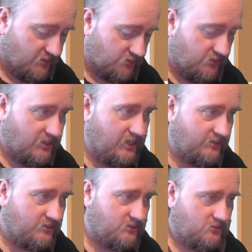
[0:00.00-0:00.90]
So let's
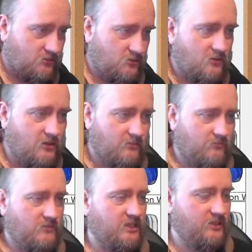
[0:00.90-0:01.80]
call
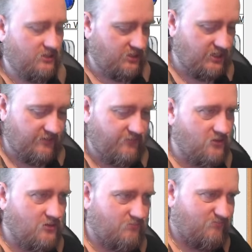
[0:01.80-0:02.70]
it cliff. Oh,